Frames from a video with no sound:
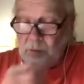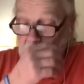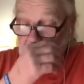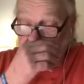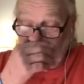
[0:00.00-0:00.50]

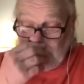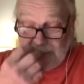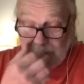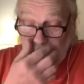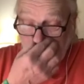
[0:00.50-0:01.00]
at the
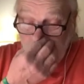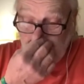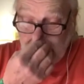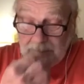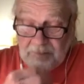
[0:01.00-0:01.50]
glory of having
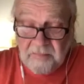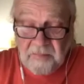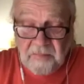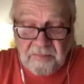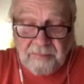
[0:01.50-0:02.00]
an
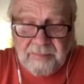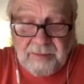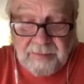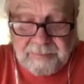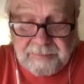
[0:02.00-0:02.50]
8-day
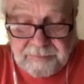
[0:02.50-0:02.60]
miracle. So we